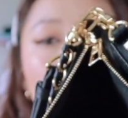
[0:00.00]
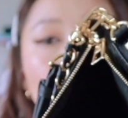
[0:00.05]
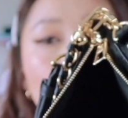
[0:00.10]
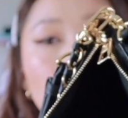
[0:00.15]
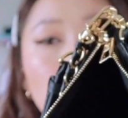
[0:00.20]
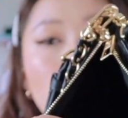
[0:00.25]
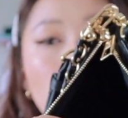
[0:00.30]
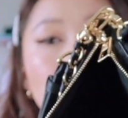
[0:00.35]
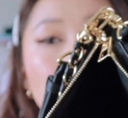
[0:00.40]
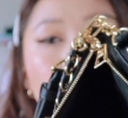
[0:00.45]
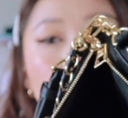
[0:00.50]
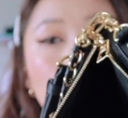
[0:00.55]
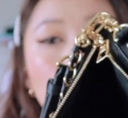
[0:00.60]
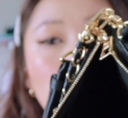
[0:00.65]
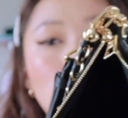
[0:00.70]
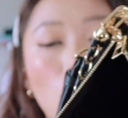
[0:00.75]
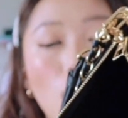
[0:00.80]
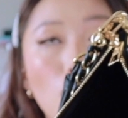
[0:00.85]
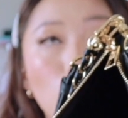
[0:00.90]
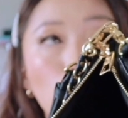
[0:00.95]
know canvas is
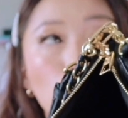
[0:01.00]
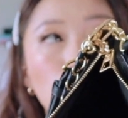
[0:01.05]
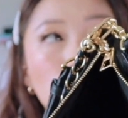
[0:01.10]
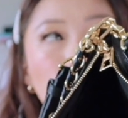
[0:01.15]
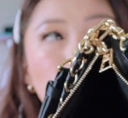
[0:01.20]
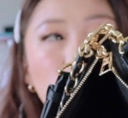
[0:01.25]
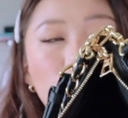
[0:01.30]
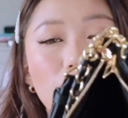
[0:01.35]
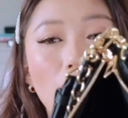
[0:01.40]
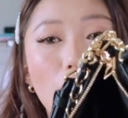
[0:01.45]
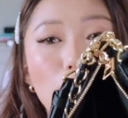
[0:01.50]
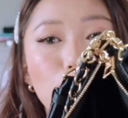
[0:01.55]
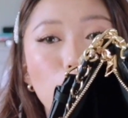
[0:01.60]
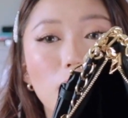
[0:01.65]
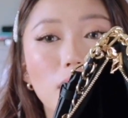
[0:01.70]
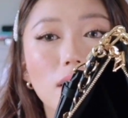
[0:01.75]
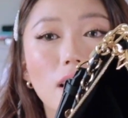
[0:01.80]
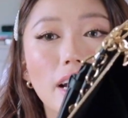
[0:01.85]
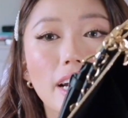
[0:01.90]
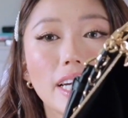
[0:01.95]
almost like a
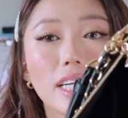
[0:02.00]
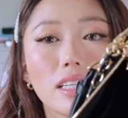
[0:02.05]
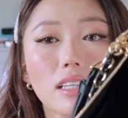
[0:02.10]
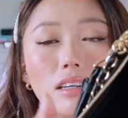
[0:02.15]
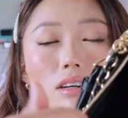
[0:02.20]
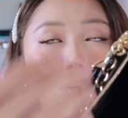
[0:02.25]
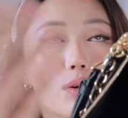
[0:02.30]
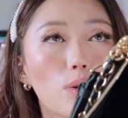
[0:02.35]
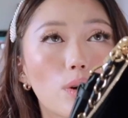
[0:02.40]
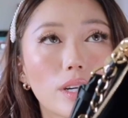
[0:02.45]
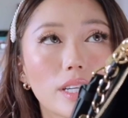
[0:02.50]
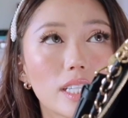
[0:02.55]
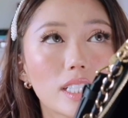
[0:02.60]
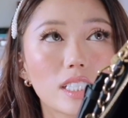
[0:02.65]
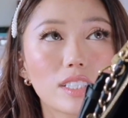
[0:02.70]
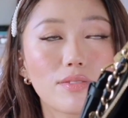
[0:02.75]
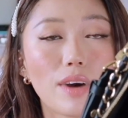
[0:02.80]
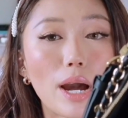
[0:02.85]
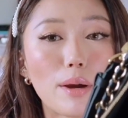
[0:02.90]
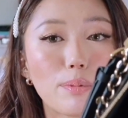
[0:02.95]
fabric line, or it
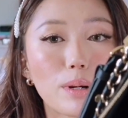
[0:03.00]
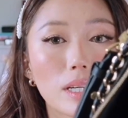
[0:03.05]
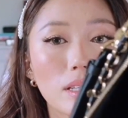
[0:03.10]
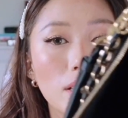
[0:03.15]
is fabric